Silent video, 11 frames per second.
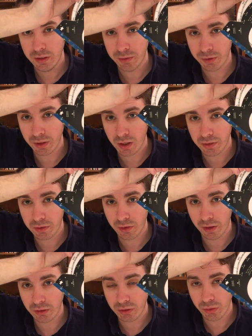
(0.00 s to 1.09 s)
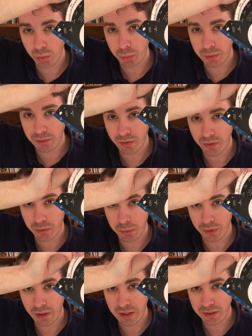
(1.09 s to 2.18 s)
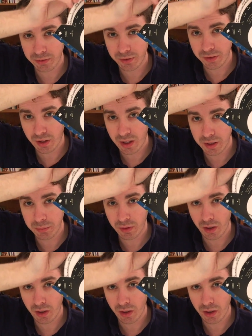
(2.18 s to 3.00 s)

different constellations will be visible at different times